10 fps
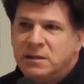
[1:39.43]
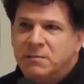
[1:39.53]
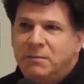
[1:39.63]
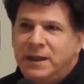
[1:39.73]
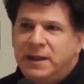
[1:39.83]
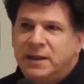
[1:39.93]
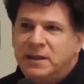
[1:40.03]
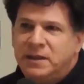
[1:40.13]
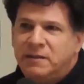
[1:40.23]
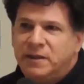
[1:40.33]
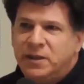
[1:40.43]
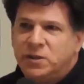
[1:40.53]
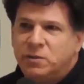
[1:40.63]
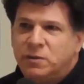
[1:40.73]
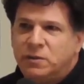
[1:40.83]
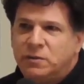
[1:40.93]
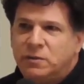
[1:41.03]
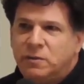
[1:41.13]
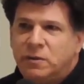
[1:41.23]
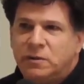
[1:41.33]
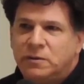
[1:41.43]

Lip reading: the median individual or